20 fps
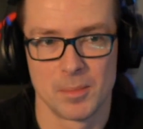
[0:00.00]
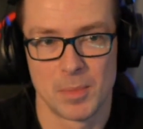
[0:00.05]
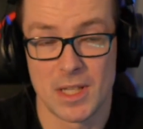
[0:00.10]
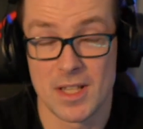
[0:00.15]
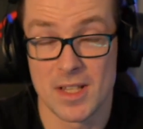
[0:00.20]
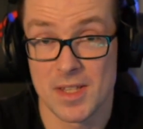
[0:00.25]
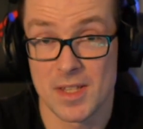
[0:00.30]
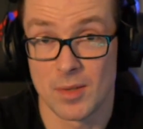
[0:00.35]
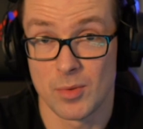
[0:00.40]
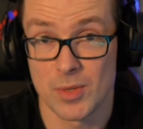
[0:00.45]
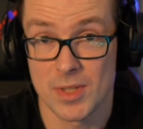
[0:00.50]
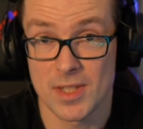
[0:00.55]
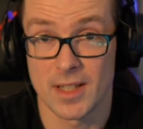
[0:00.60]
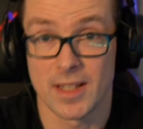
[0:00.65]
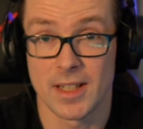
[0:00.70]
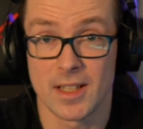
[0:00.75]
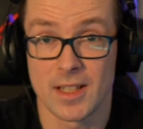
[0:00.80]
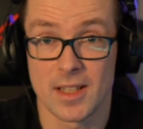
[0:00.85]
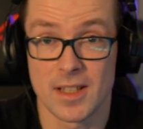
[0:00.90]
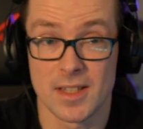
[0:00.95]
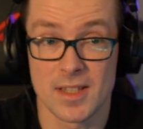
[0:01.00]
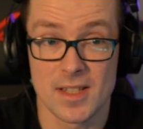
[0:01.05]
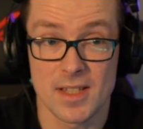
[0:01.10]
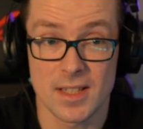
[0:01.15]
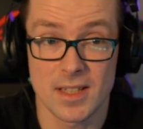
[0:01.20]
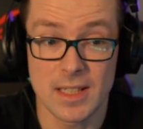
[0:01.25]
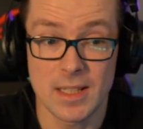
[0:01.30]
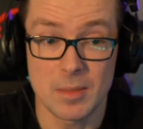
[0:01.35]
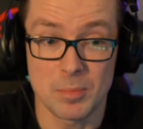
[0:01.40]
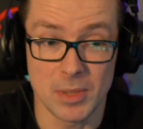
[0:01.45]
Because I was like kind of
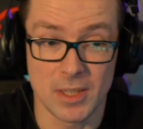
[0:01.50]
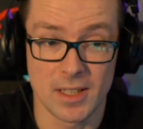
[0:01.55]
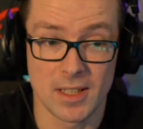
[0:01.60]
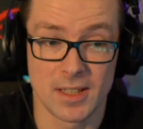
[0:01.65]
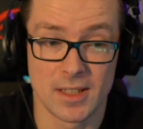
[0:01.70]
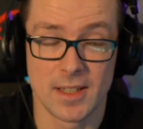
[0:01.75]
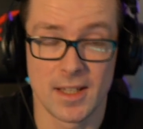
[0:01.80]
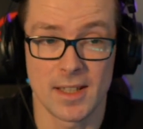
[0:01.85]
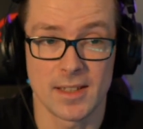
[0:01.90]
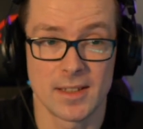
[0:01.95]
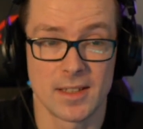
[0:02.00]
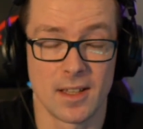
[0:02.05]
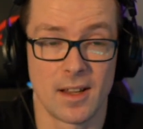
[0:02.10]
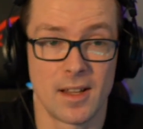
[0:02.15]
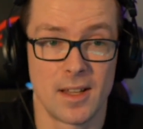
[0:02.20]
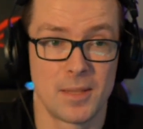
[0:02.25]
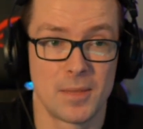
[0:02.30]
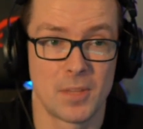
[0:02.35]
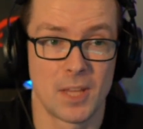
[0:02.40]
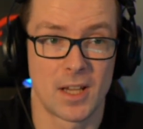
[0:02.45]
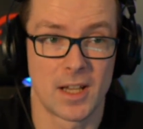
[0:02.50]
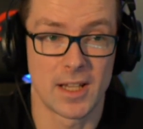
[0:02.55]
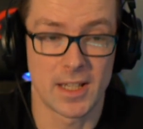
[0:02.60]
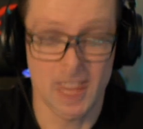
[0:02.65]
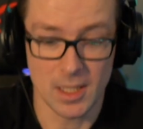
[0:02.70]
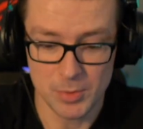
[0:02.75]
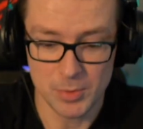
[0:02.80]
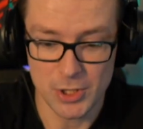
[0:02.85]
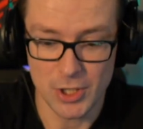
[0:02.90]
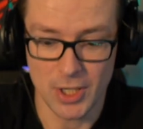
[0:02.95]
sleeping at that time, I
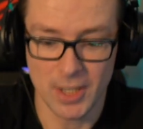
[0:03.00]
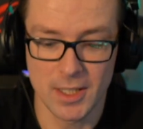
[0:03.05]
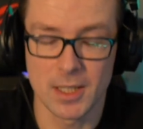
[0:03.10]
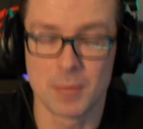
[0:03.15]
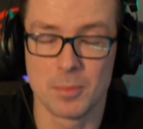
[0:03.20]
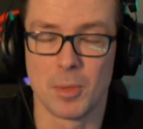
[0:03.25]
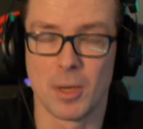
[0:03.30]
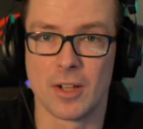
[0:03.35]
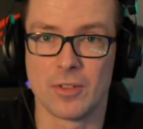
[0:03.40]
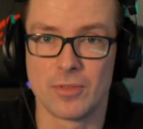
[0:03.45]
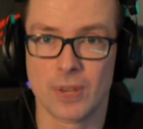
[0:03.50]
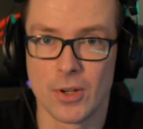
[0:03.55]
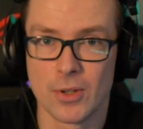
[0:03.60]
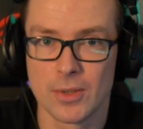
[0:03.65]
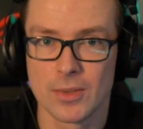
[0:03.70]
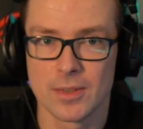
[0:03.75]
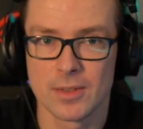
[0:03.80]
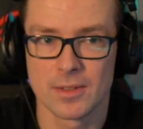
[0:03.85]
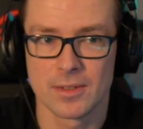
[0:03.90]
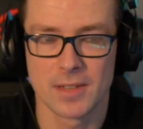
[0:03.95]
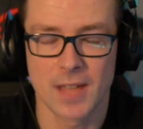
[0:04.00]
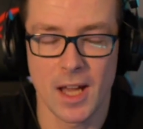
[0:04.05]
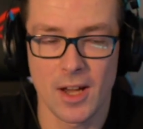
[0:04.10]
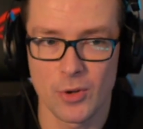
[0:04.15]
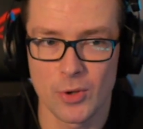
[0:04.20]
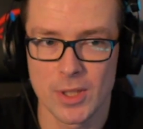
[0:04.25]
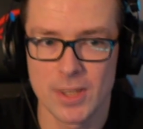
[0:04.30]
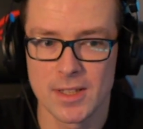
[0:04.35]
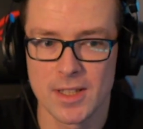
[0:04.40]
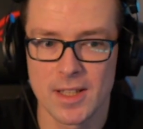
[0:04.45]
kept checking my phone
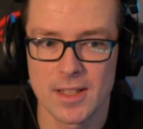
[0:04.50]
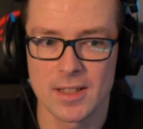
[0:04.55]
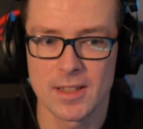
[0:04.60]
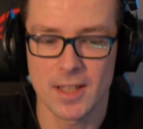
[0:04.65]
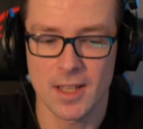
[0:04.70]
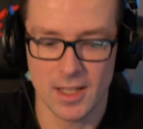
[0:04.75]
now and then,